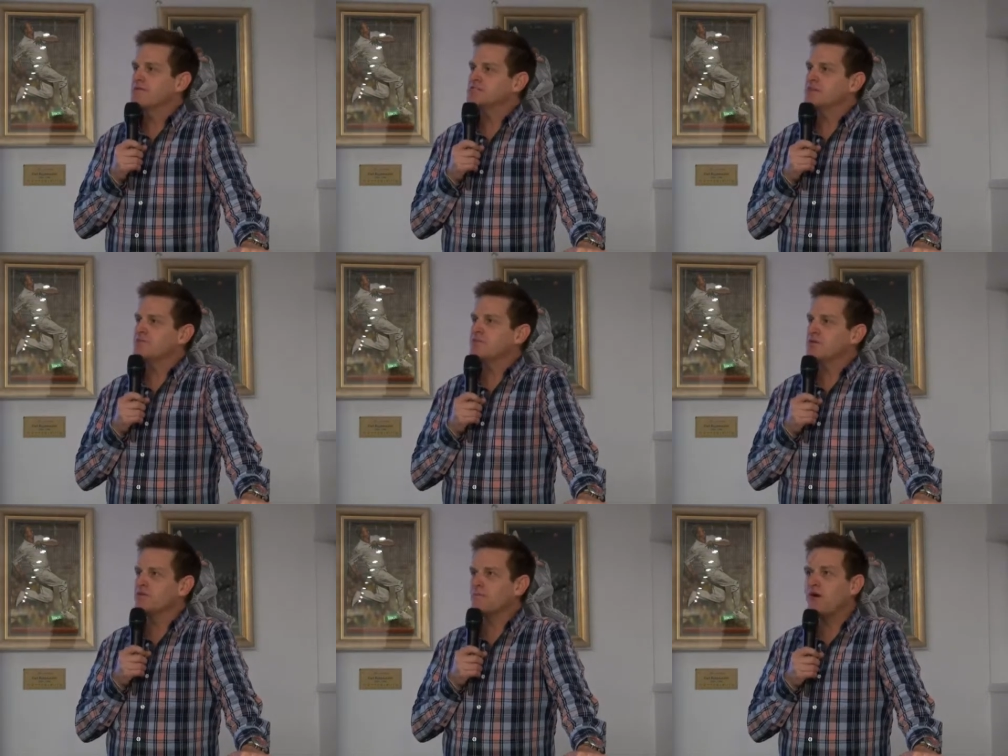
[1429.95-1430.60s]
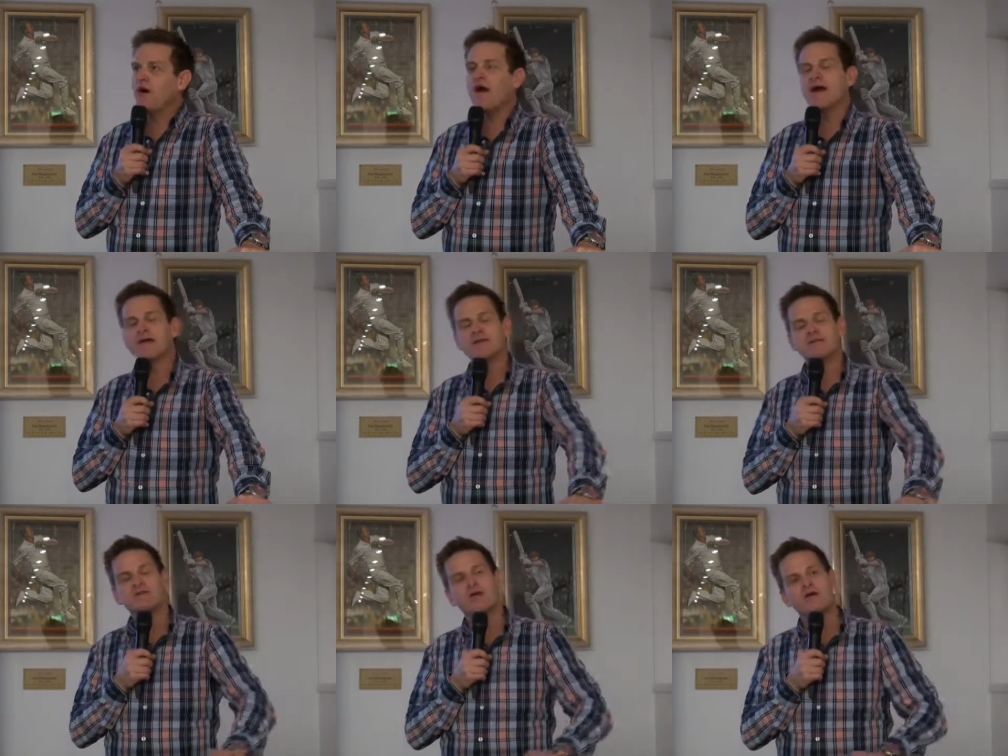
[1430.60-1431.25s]
We jump on the
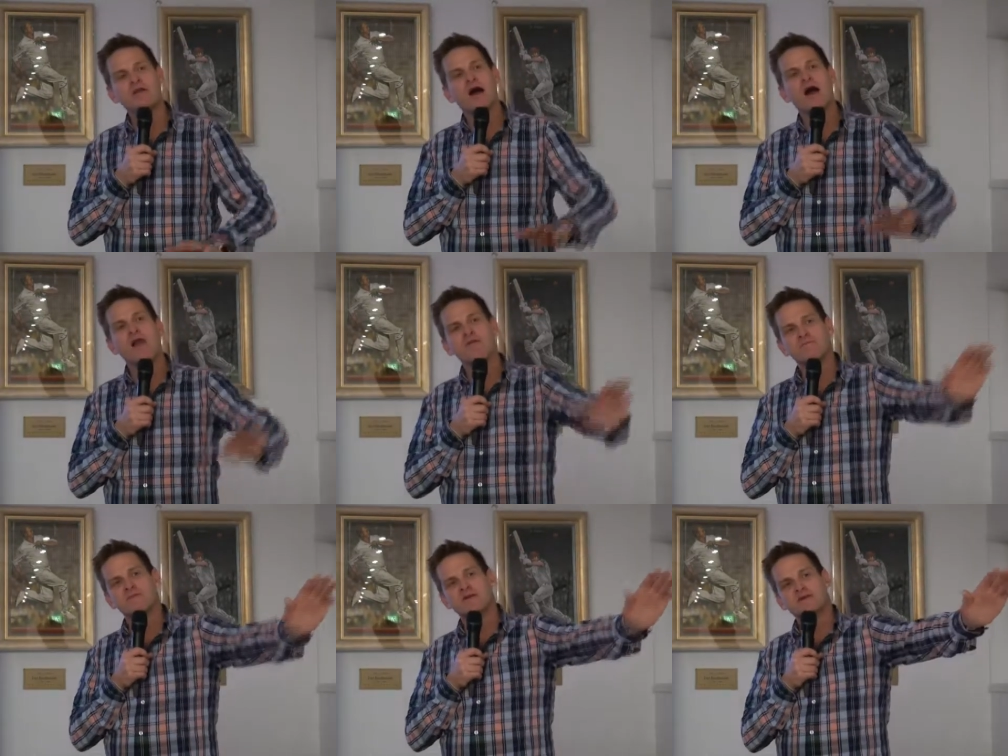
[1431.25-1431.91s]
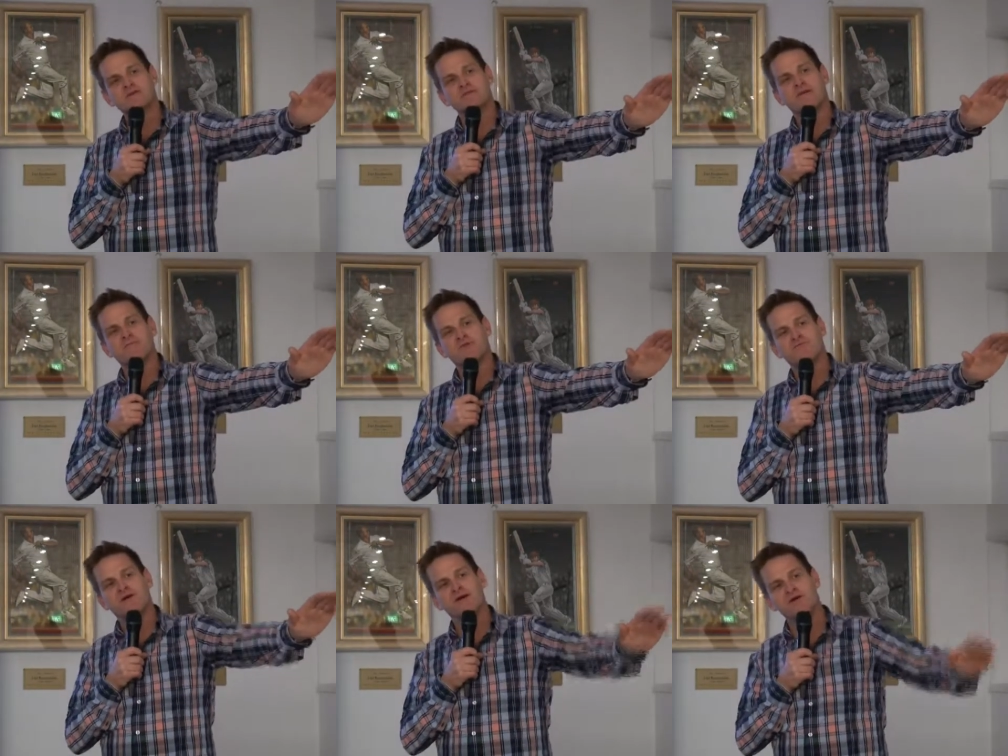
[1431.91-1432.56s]
bike and not 100 metres
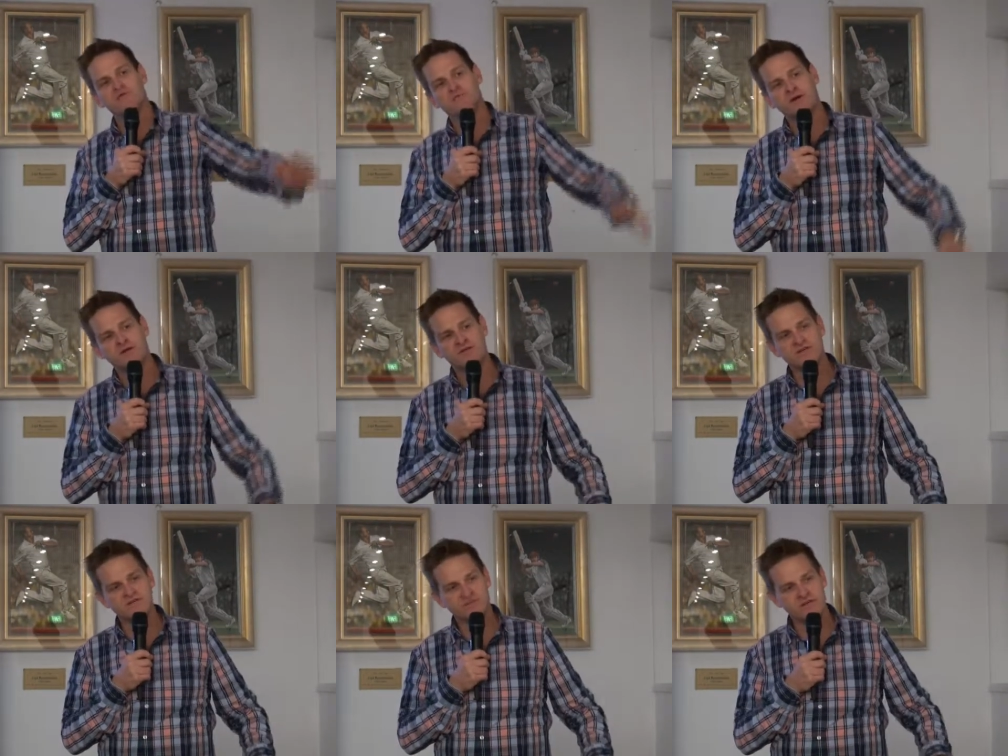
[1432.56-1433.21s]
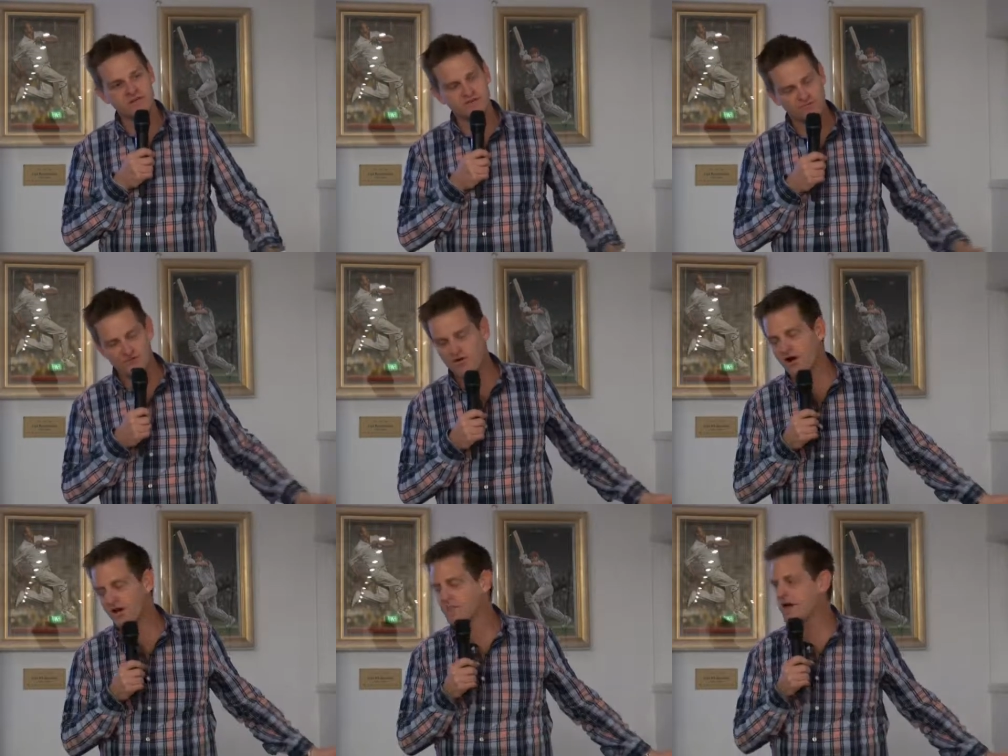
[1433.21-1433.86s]
up the road, where is he?
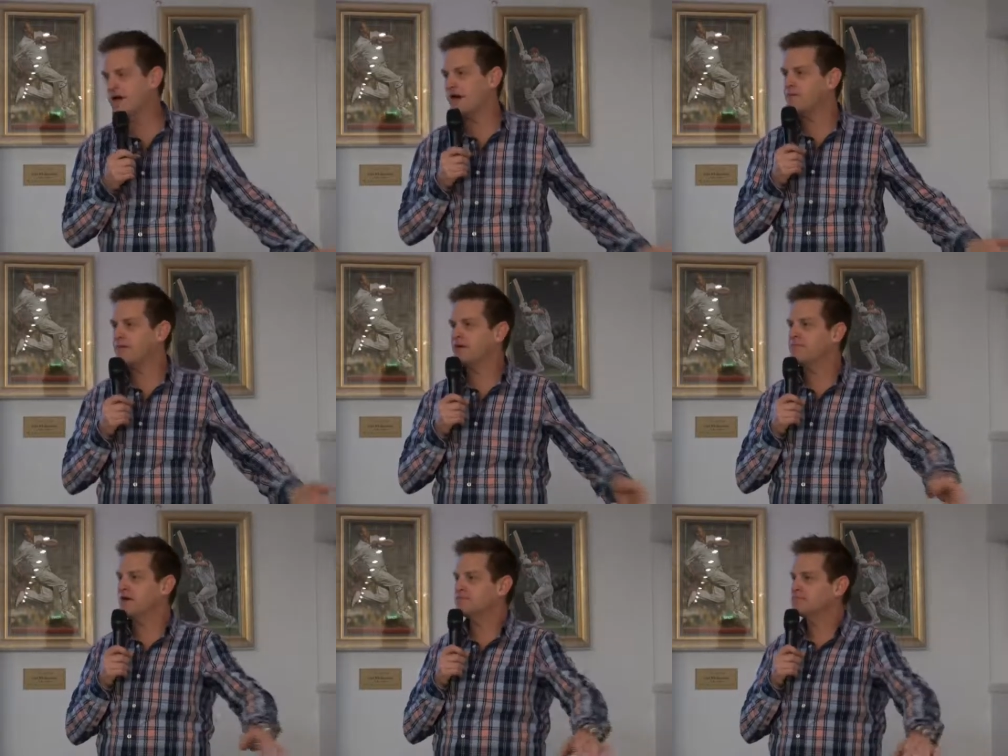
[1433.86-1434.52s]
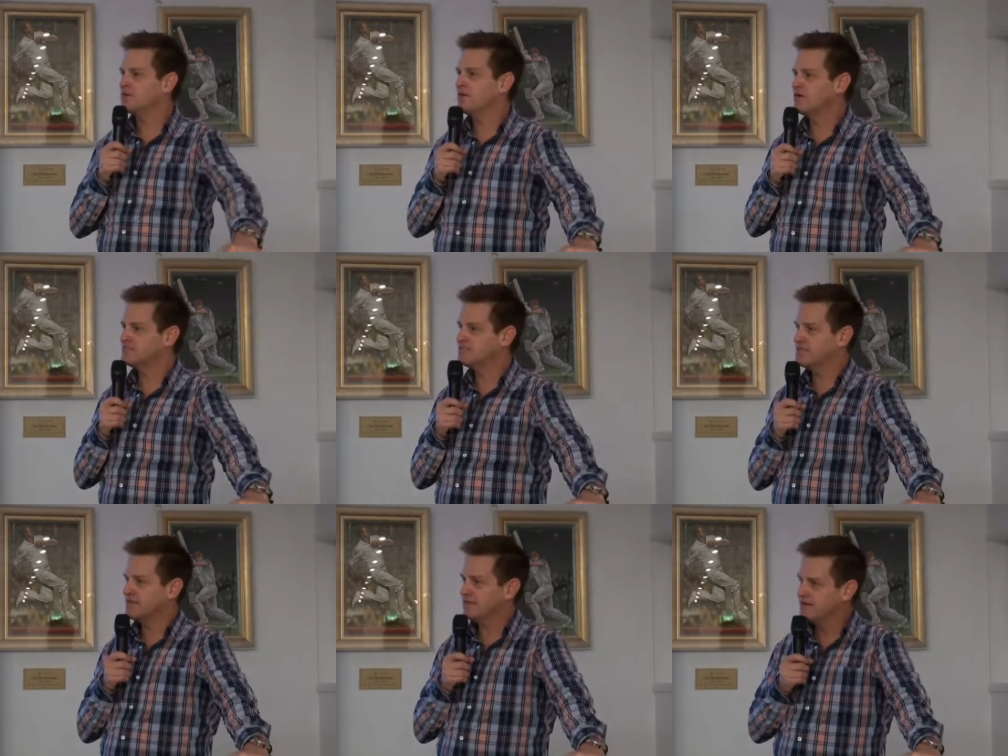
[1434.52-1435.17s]
Right back up our
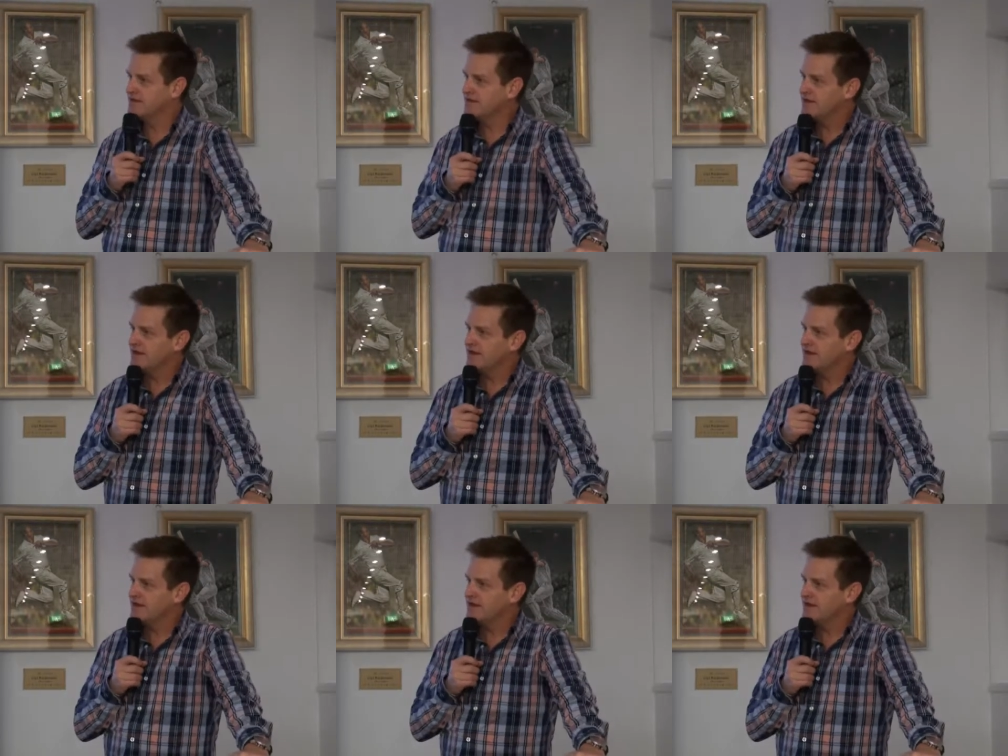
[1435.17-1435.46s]
backsides again.